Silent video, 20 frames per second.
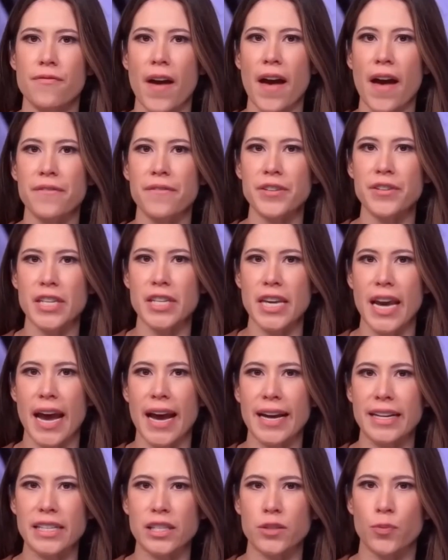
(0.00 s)
F T X
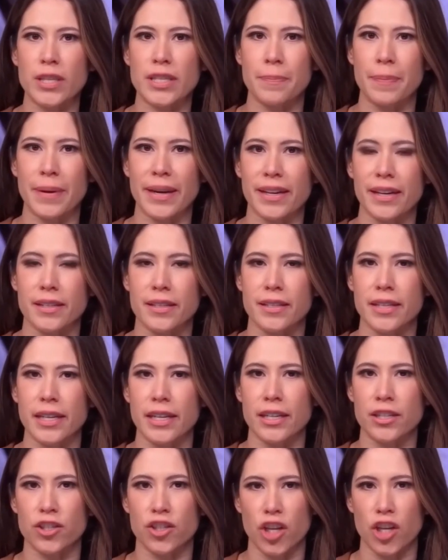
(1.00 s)
was the biggest
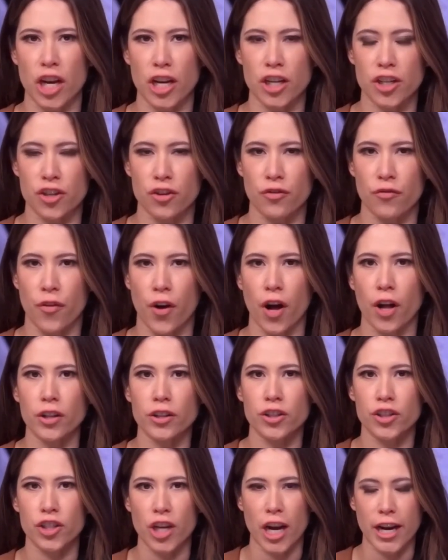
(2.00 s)
exchange to fall.
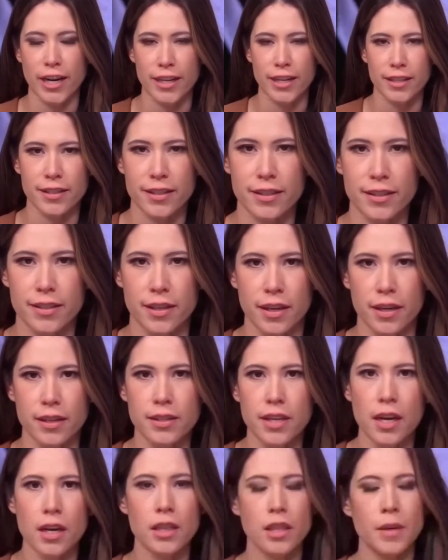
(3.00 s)
Genesis, the biggest
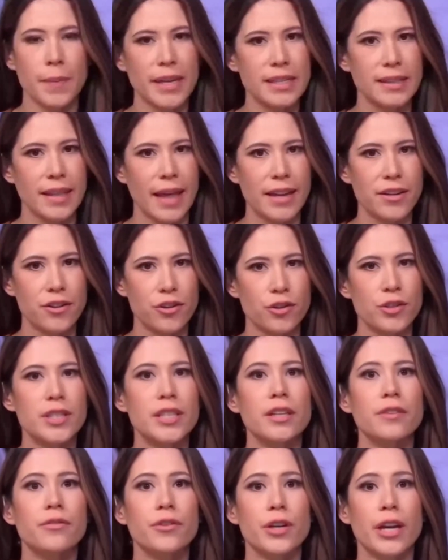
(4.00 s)
lender.
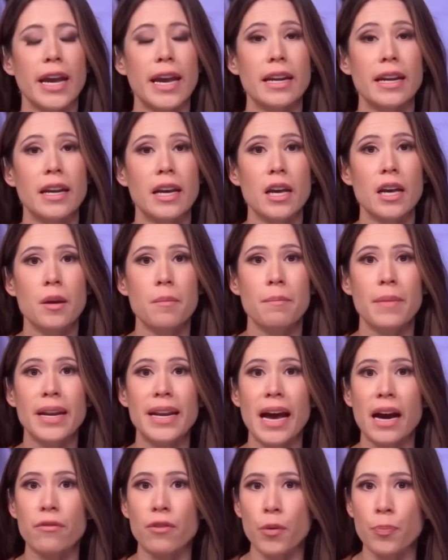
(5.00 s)
Silvergate may now
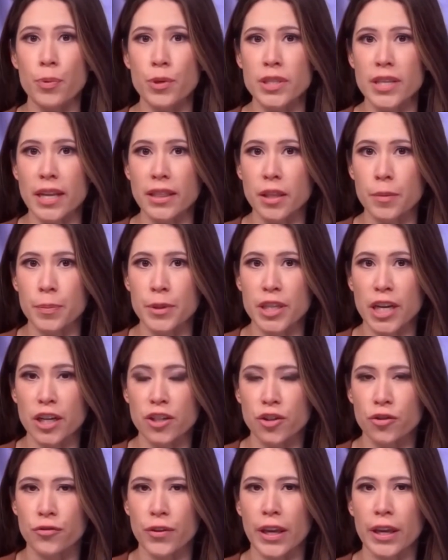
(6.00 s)
represent the potential
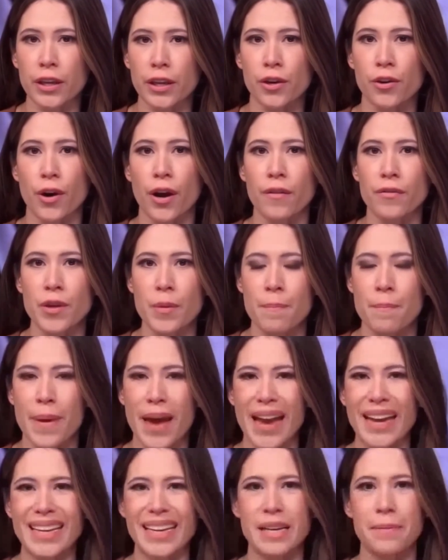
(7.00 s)
failure of the banking
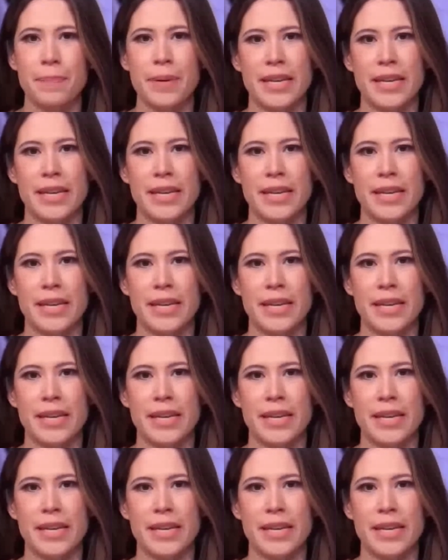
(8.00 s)
piece of